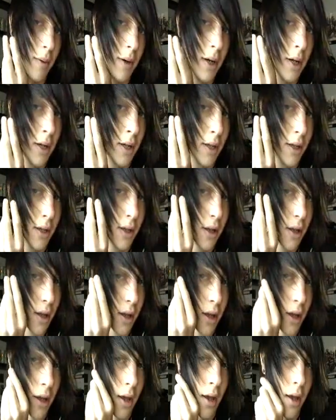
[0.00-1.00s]
well,
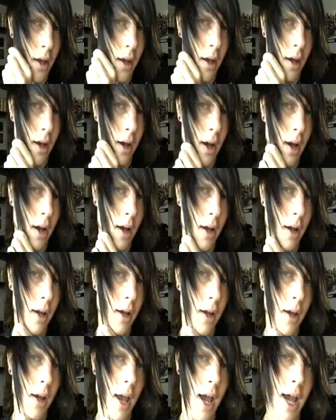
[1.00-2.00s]

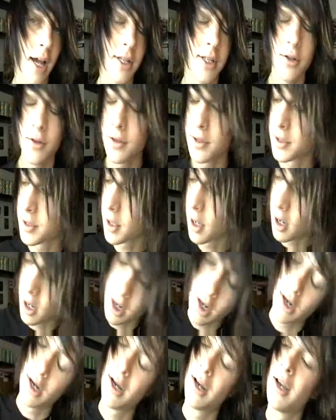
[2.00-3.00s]
as you
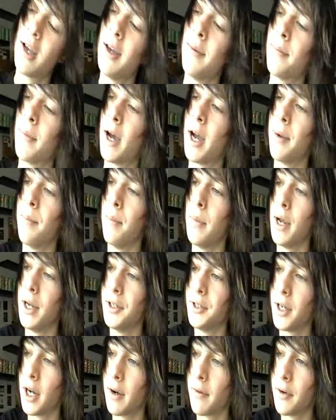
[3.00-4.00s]
saw in my
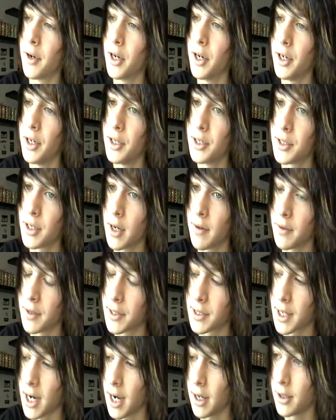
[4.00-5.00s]
mid covers of A
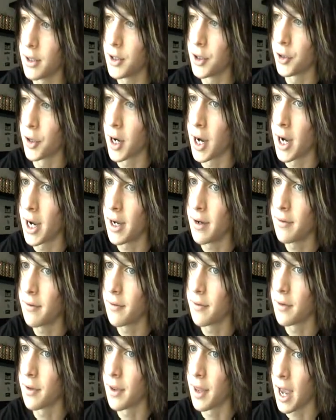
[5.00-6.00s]
Skylit
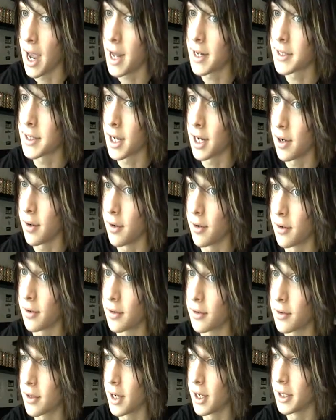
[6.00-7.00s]
Drive, that's how
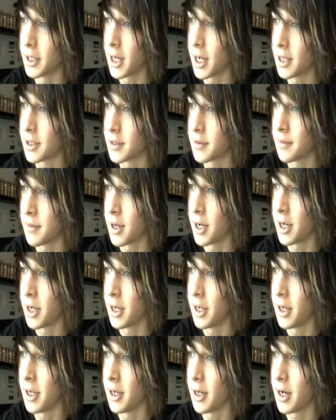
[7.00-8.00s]
I got to
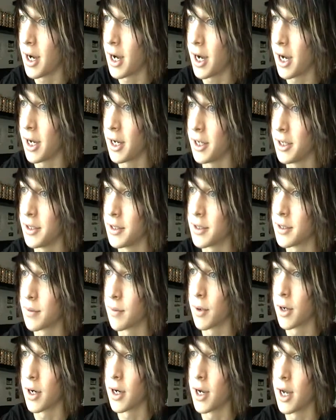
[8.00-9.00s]
my highs
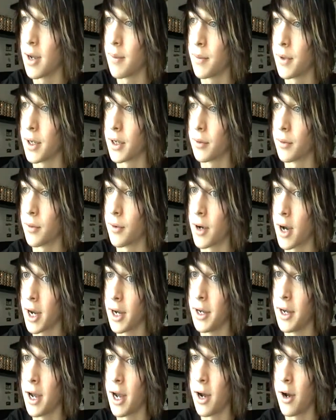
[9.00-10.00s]
where I am, like,
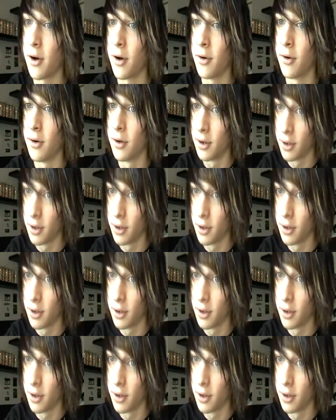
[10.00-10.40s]
right now.